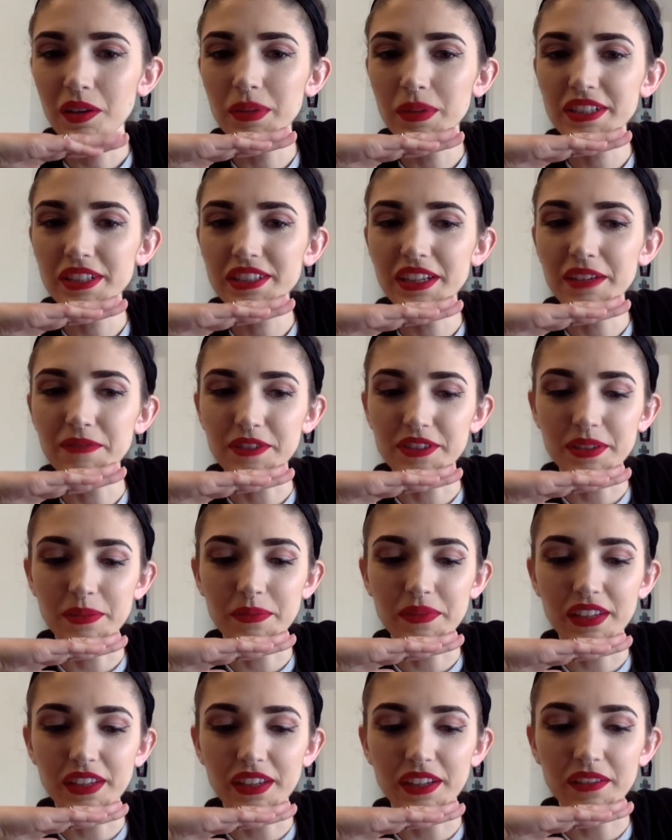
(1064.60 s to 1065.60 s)
gonna say for
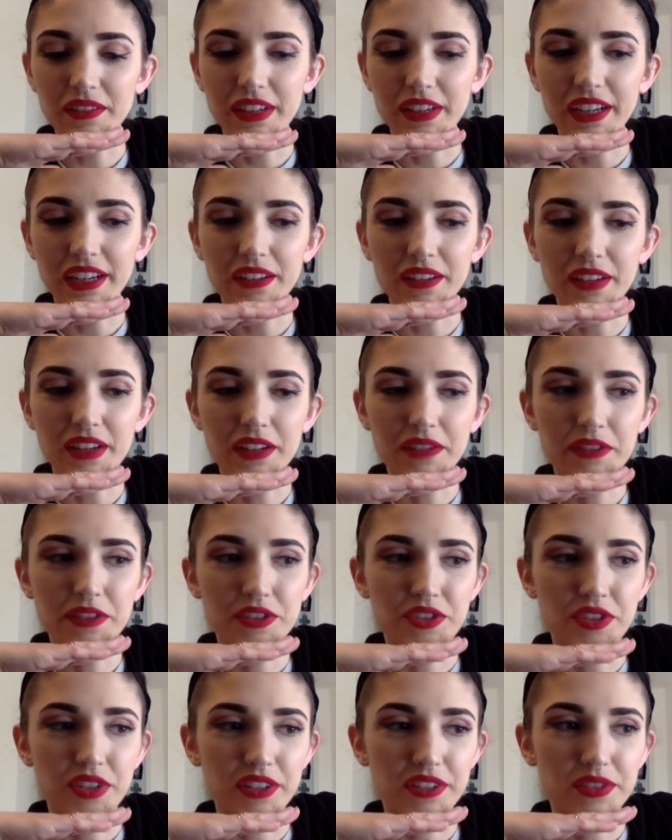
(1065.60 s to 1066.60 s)
something like a lot of
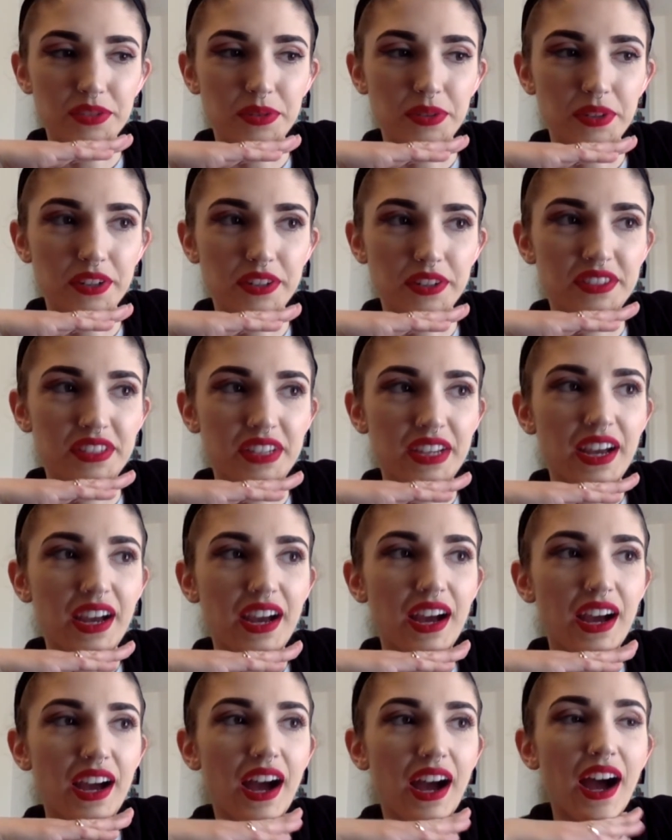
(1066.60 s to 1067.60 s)
your drugstores,
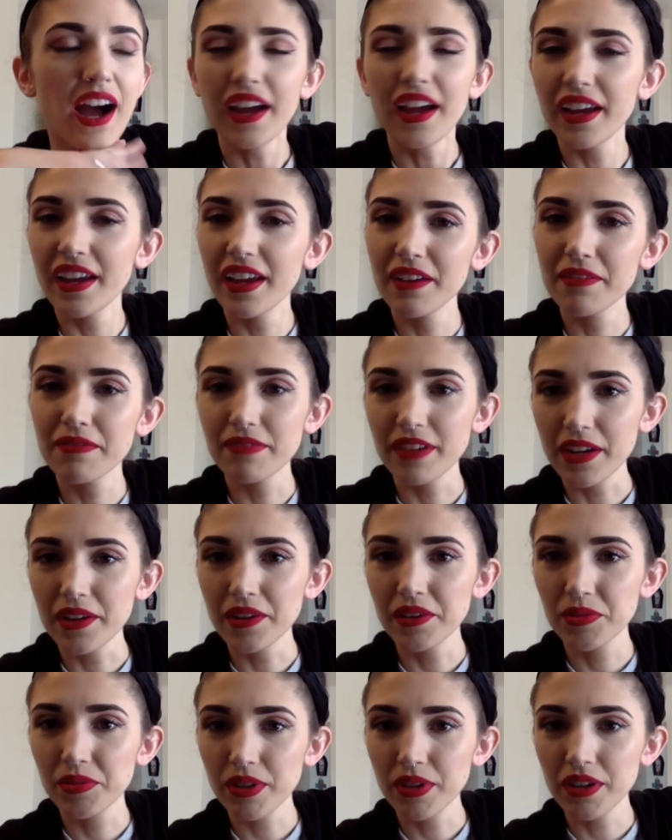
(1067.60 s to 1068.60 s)
I have
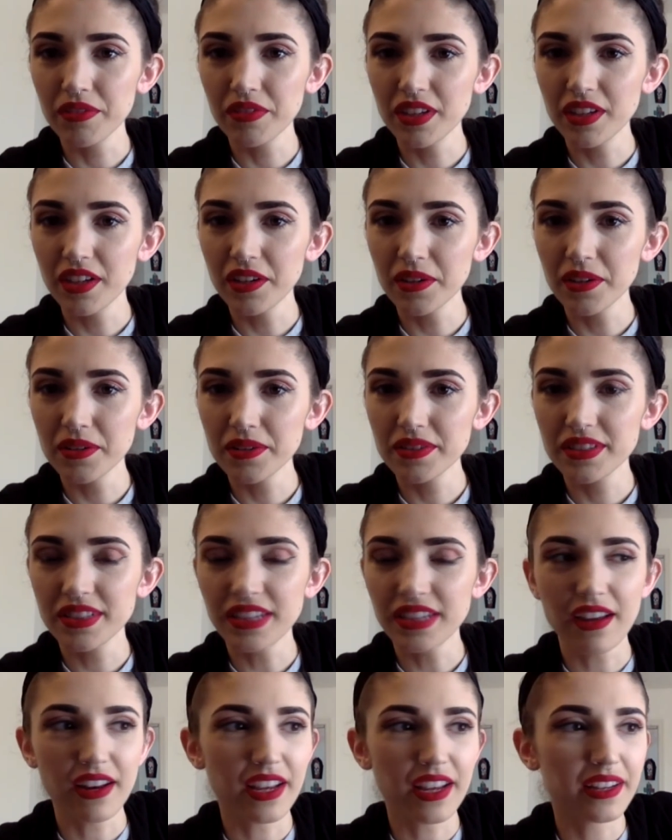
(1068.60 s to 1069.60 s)
found throughout the years
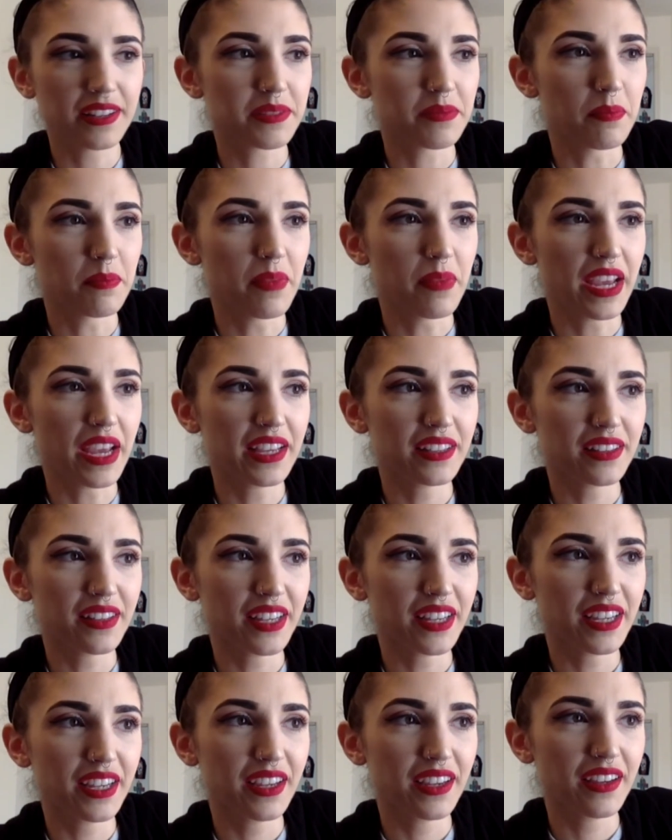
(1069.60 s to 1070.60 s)
that it's
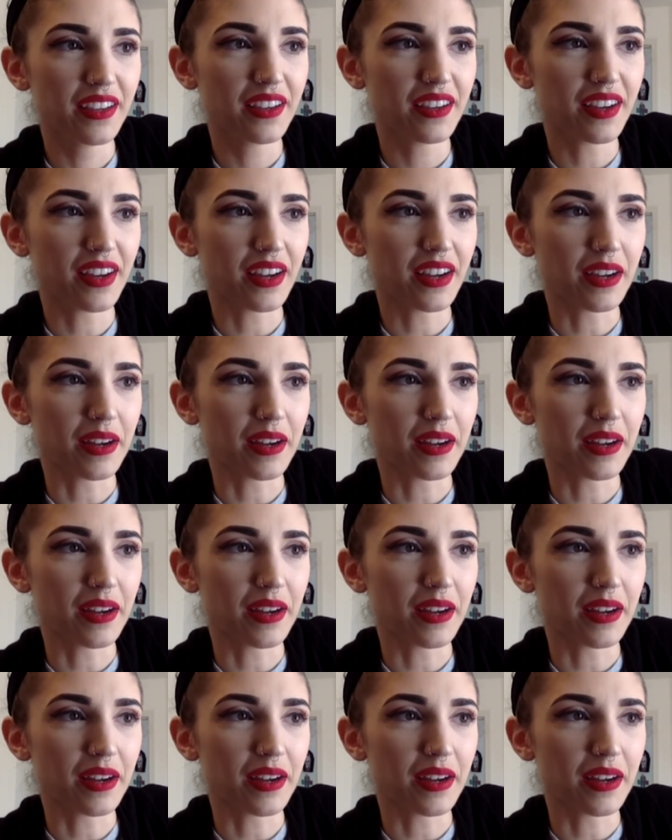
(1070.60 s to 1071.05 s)
mainly